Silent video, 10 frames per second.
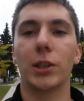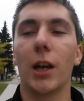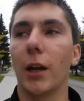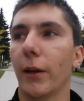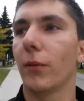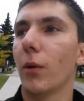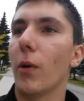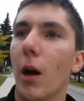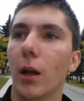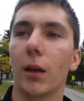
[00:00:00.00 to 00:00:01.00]
was carrying it for a
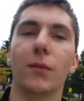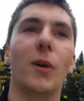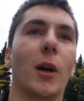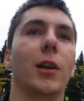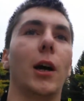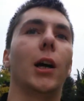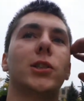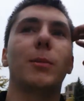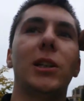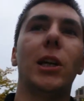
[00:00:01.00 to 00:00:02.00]
while. I got fucking tired,
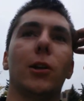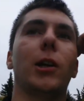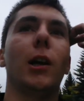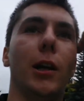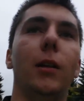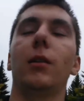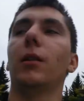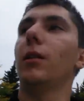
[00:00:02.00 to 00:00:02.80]
so I made Taylor carry it.